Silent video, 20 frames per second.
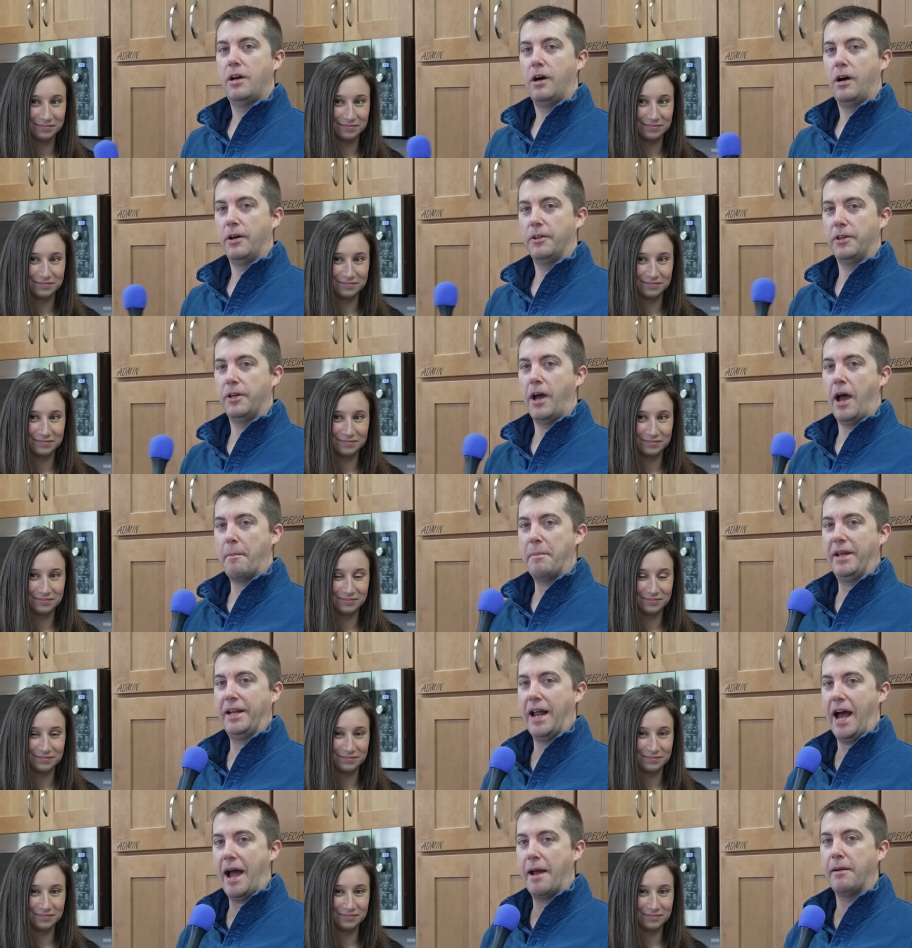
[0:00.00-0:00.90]
Speaker 1: I
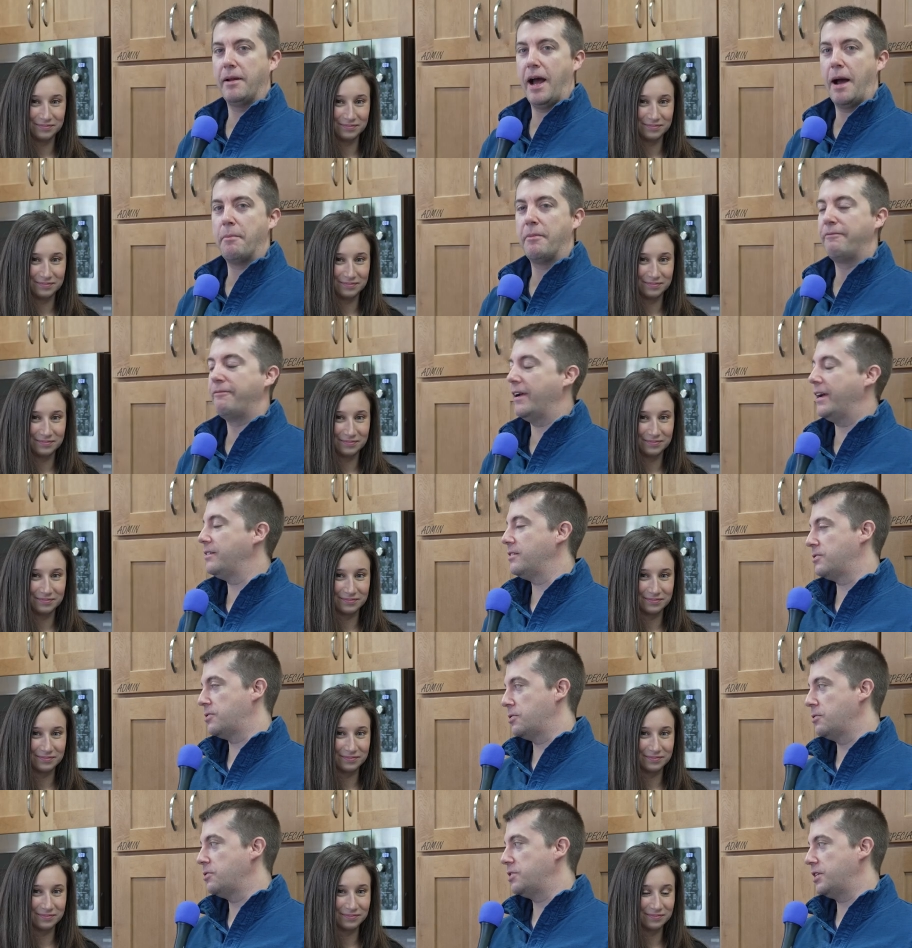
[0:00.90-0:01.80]
mean, I, I'm a fan of the
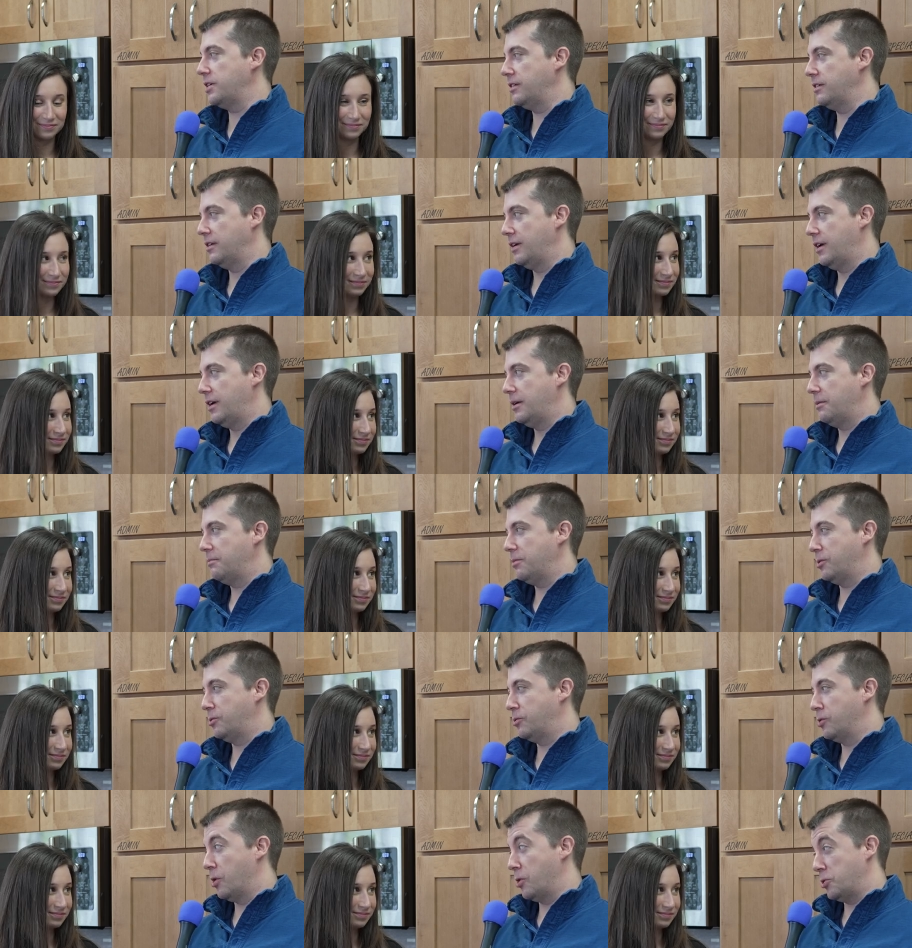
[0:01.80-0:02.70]
sushi,
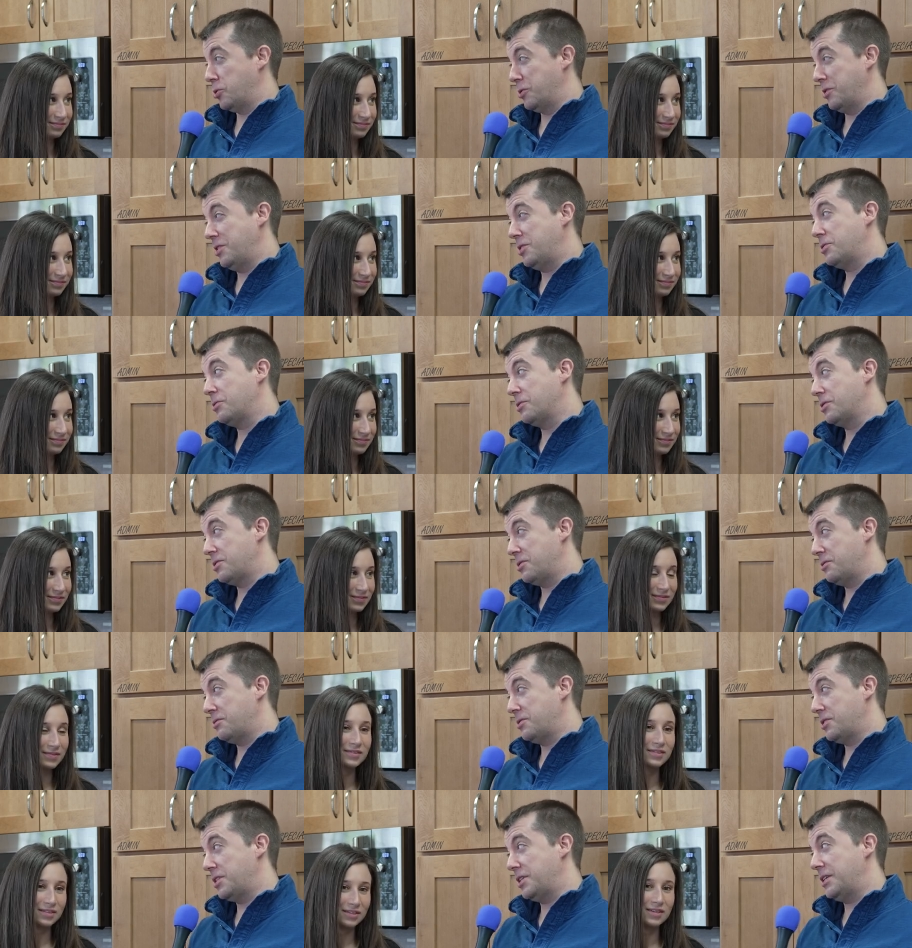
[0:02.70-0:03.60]
but grocery store
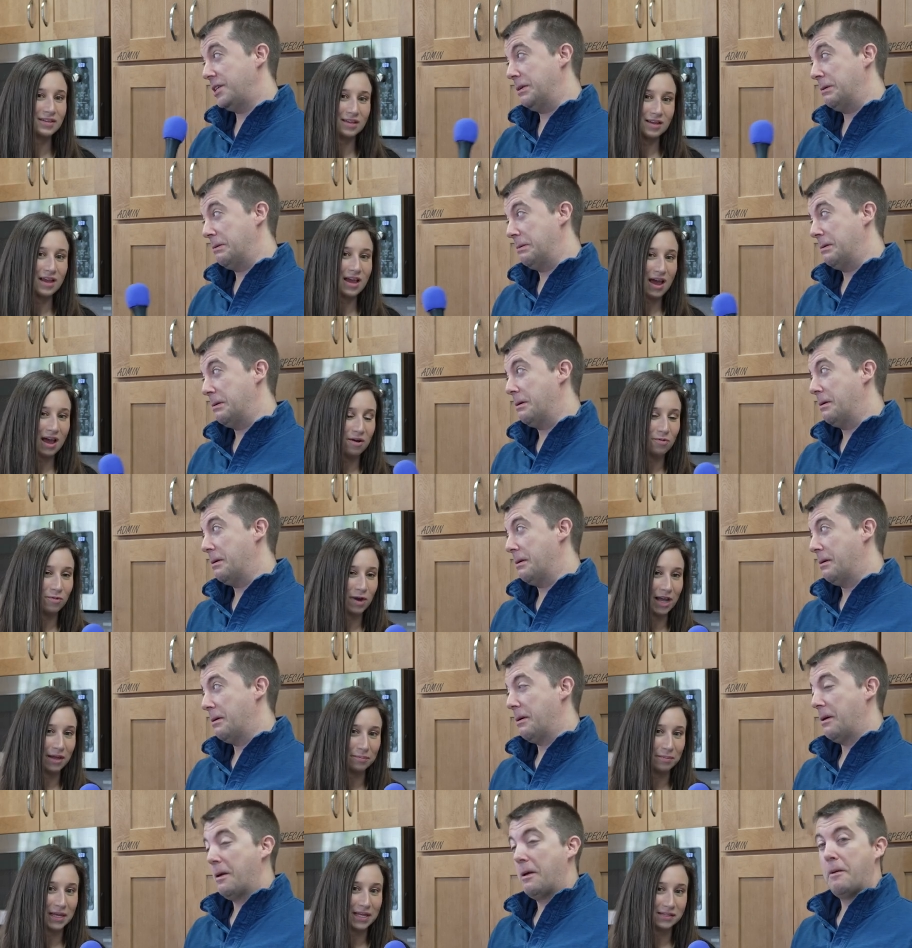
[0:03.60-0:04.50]
sushi?
Speaker 2: At
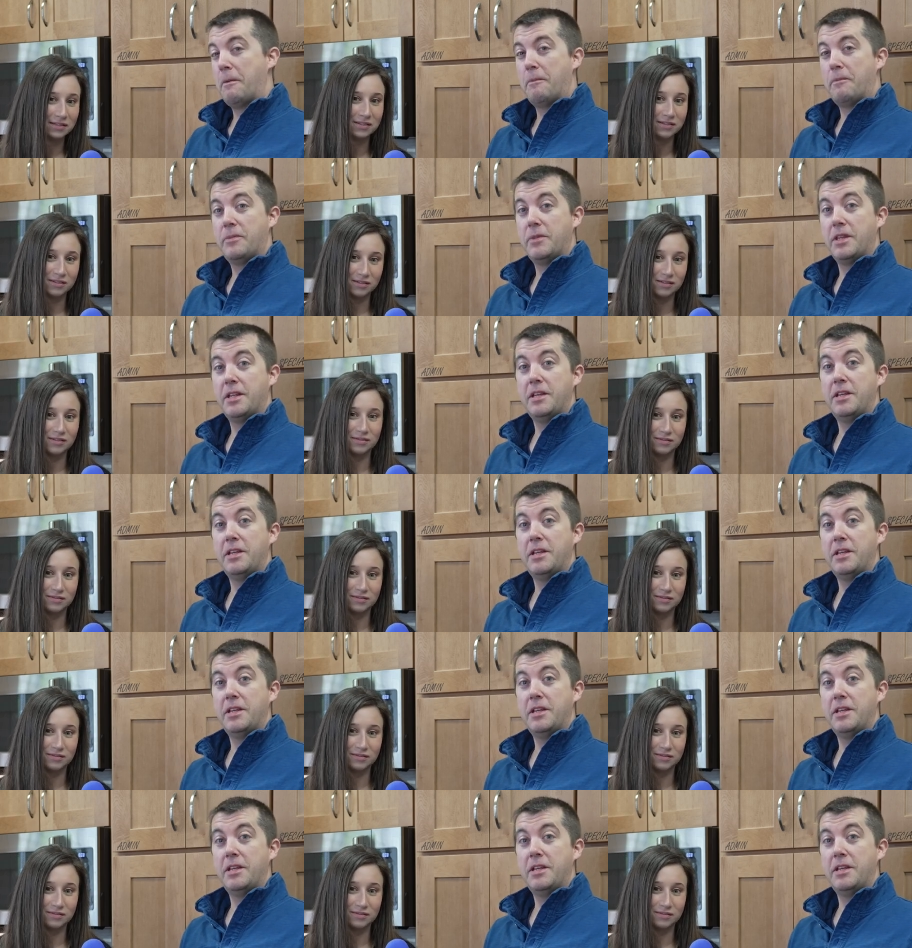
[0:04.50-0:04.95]
Wegmans.